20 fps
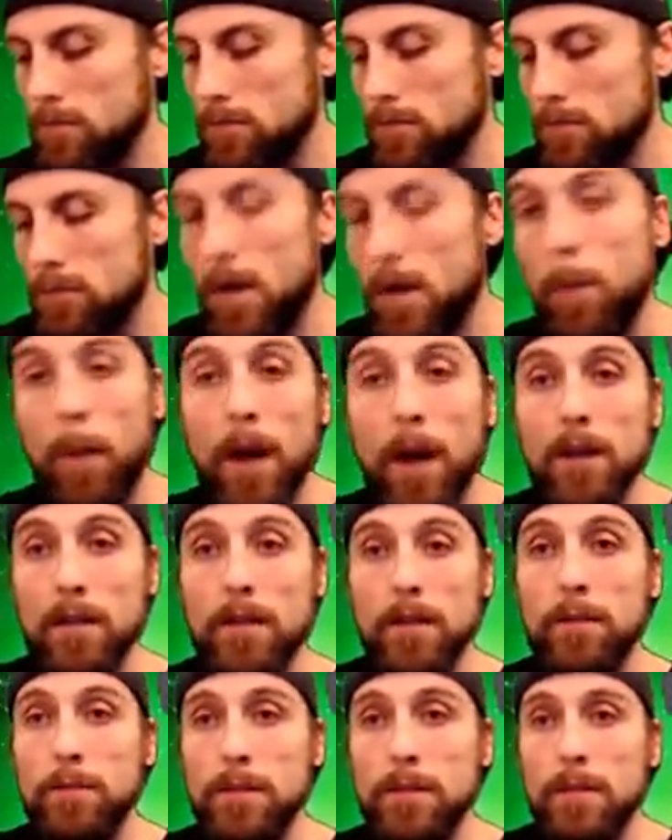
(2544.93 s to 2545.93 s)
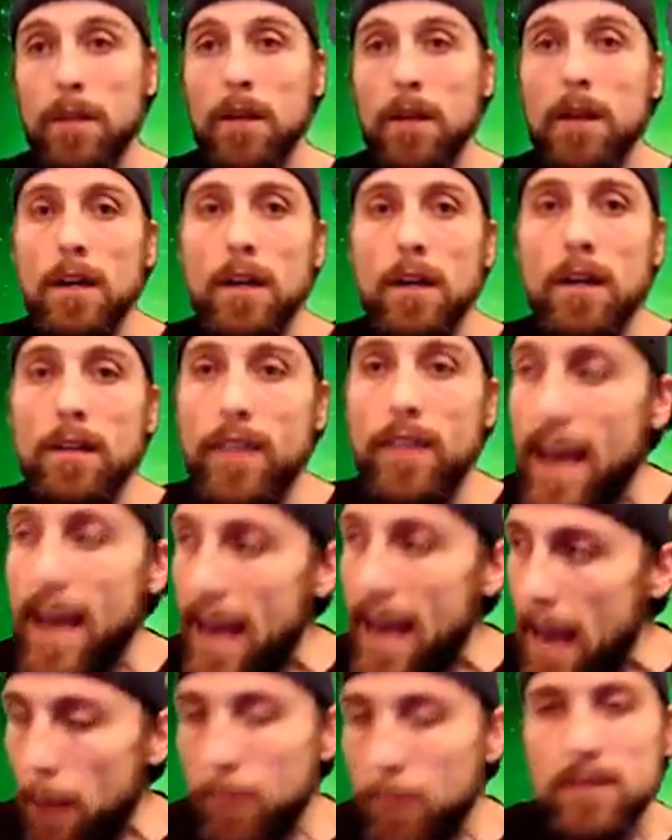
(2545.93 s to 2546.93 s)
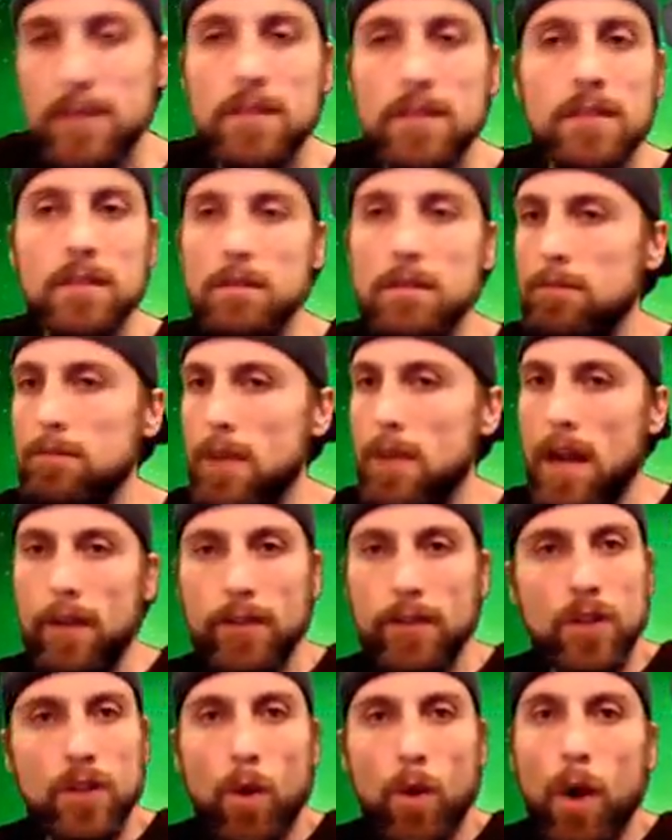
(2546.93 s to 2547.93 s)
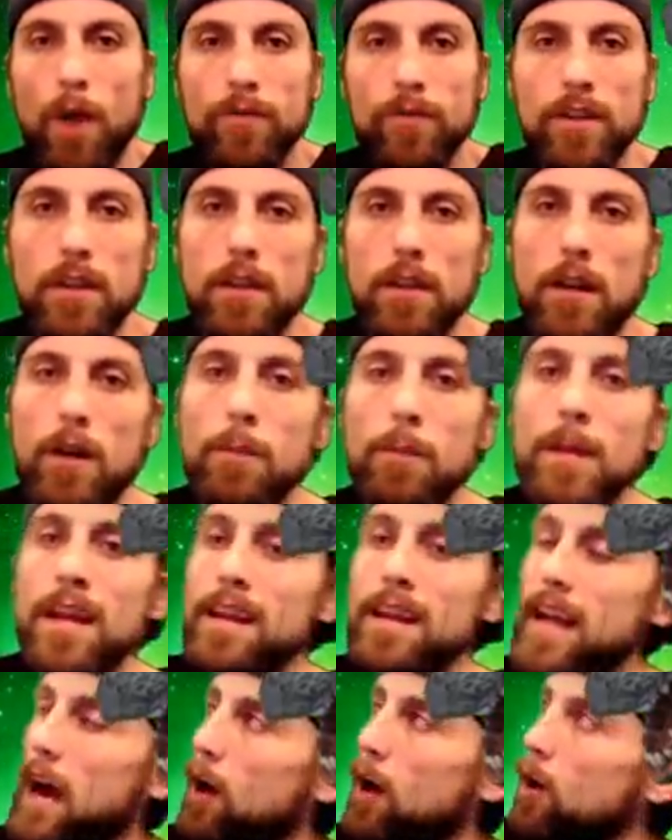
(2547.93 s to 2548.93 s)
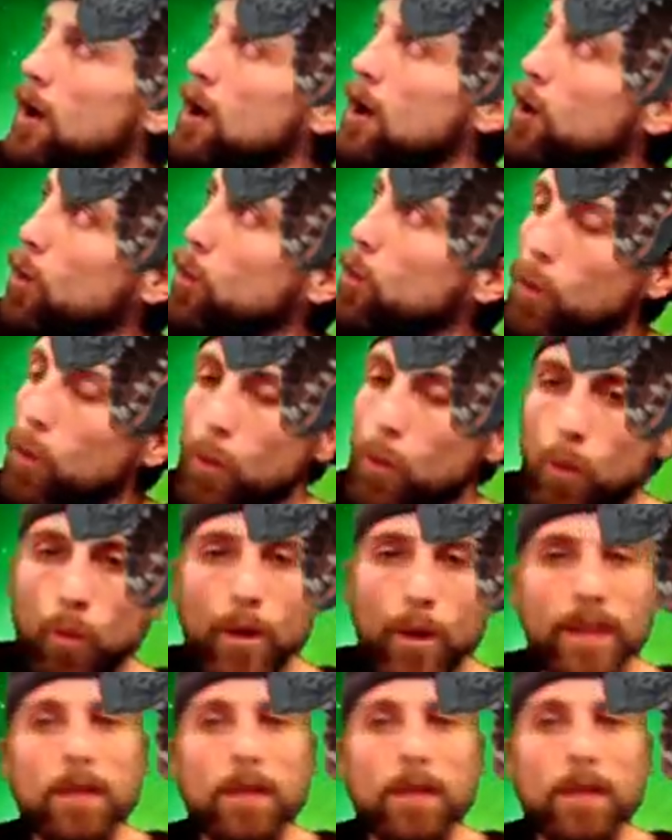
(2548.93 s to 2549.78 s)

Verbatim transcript: apocalypse that happens every so often, you know. Now, when the